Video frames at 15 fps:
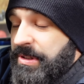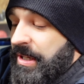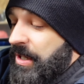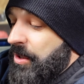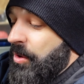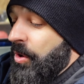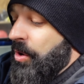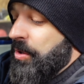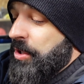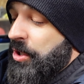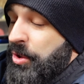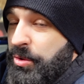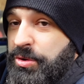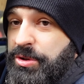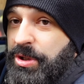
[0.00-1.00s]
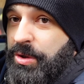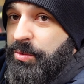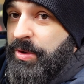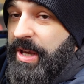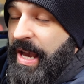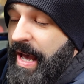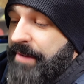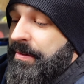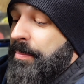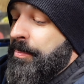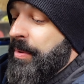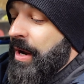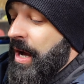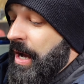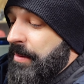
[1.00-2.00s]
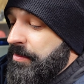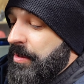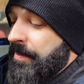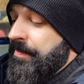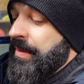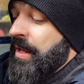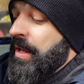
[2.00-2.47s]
there called Houston, We Have a Problem.